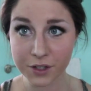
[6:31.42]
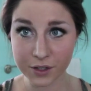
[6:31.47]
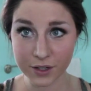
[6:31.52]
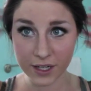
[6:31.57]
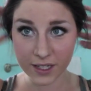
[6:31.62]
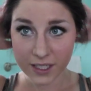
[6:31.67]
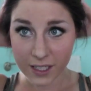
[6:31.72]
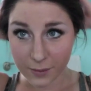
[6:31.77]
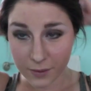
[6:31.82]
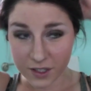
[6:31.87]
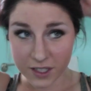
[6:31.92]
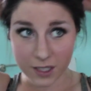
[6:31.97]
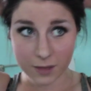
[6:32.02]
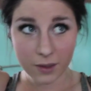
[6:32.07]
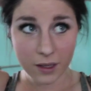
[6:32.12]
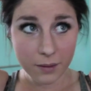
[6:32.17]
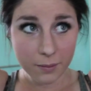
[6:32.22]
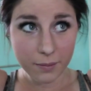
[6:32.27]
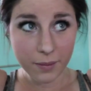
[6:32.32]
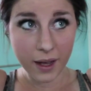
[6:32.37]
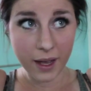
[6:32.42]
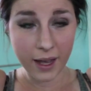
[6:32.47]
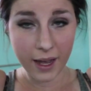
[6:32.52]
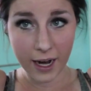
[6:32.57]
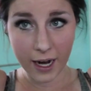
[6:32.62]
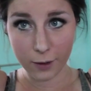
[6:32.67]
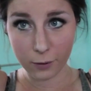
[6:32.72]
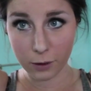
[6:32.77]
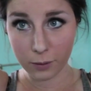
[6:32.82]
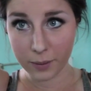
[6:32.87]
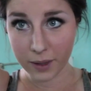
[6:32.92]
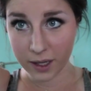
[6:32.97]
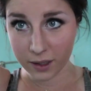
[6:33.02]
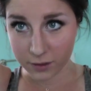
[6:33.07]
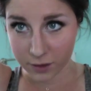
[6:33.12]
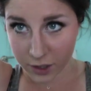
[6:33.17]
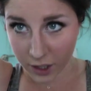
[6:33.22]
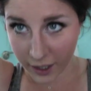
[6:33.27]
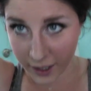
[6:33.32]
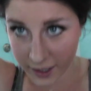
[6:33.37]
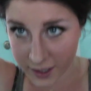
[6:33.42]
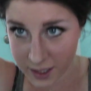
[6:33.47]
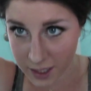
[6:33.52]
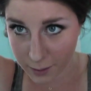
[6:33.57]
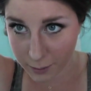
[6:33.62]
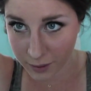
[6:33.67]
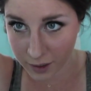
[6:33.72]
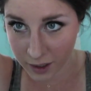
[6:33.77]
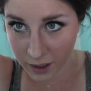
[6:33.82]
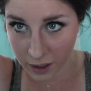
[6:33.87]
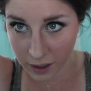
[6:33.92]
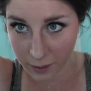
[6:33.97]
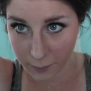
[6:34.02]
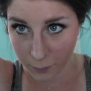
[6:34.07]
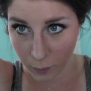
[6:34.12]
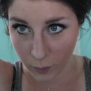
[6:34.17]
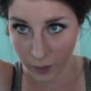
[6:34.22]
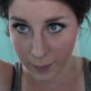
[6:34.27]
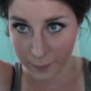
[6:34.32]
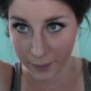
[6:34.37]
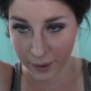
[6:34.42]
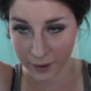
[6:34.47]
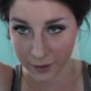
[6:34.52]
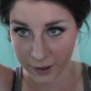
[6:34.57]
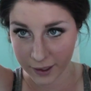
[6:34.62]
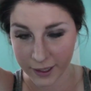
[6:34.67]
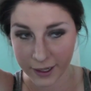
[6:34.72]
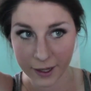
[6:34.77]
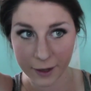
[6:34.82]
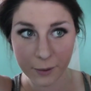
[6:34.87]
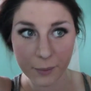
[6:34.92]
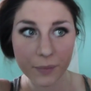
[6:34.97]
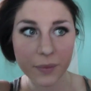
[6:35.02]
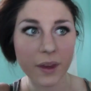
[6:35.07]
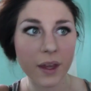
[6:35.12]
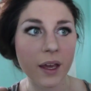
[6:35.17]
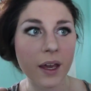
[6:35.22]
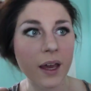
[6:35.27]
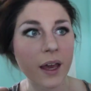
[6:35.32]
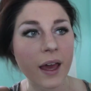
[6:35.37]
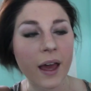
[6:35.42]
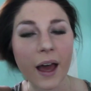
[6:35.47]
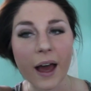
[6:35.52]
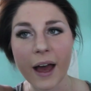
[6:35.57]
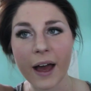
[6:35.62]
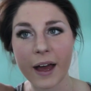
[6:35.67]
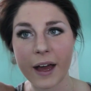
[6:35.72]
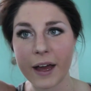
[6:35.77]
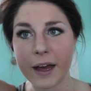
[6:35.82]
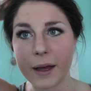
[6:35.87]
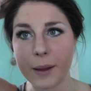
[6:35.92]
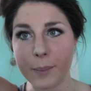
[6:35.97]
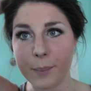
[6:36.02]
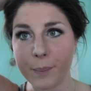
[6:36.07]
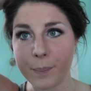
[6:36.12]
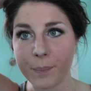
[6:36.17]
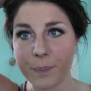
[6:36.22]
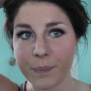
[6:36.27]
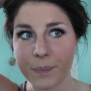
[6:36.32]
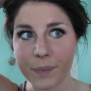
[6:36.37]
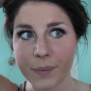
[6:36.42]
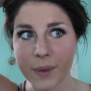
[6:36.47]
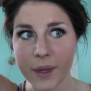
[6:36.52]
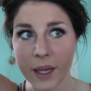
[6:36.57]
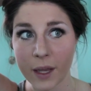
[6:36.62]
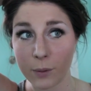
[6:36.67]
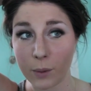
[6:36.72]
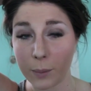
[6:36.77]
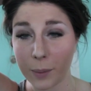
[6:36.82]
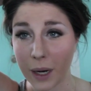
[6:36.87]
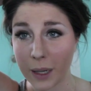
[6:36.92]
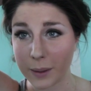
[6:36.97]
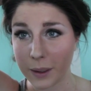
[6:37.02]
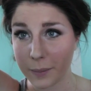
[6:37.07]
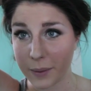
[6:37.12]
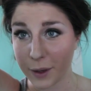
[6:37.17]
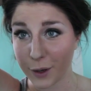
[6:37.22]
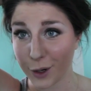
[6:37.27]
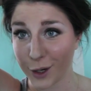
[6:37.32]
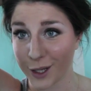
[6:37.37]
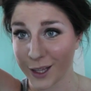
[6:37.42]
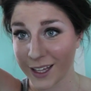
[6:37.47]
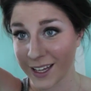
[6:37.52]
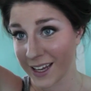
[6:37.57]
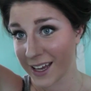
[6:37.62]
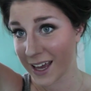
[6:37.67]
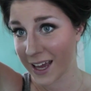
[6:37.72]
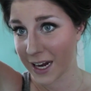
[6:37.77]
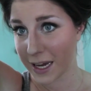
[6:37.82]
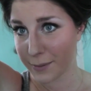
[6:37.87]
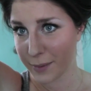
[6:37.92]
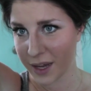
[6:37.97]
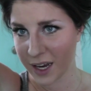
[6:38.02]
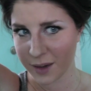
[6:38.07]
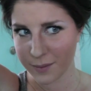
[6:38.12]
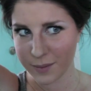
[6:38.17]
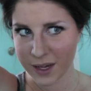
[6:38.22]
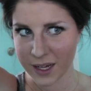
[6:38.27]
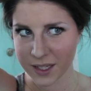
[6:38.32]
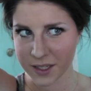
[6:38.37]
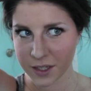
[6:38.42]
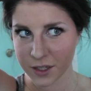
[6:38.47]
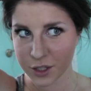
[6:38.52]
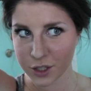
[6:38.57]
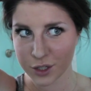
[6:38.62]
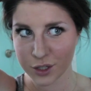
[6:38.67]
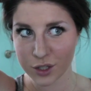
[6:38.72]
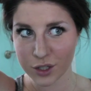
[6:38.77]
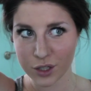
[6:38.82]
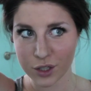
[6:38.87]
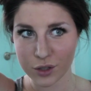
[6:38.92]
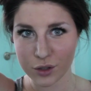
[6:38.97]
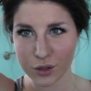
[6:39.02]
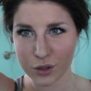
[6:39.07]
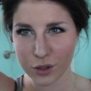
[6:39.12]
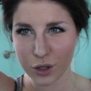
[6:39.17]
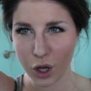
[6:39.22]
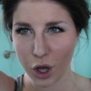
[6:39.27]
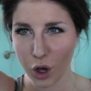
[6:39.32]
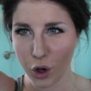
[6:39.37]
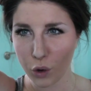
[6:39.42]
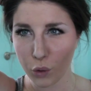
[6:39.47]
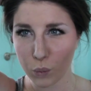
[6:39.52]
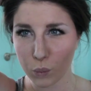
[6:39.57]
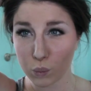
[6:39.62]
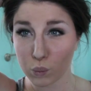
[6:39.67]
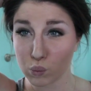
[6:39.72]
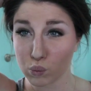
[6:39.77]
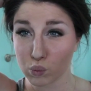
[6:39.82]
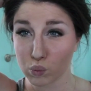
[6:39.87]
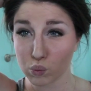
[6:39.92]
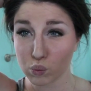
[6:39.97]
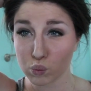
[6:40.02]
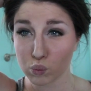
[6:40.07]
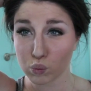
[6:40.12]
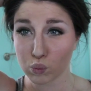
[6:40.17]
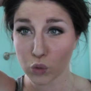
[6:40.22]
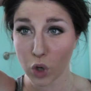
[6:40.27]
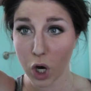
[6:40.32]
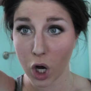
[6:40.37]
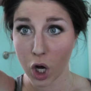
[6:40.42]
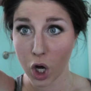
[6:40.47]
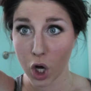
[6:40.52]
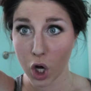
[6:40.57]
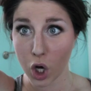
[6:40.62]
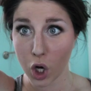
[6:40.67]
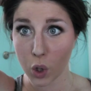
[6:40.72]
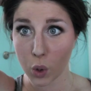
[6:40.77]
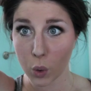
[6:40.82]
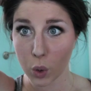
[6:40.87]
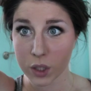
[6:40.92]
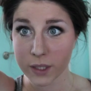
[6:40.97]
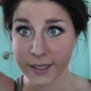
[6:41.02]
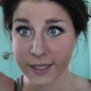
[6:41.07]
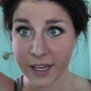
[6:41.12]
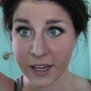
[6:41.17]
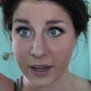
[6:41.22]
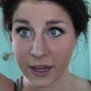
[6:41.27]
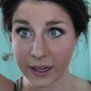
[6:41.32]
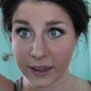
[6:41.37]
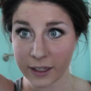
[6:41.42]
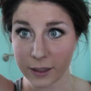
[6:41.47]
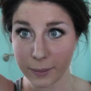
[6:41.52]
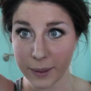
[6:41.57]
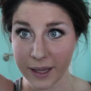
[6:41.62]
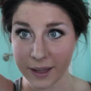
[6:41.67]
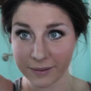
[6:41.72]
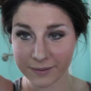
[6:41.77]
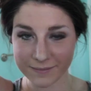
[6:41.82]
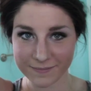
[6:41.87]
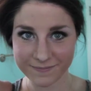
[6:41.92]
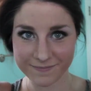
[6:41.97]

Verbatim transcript: So next time you see me, my hair will be dry. It's up in a wet bun right now. Um, it will probably be curly and I might have my extensions in. So see you in a little bit.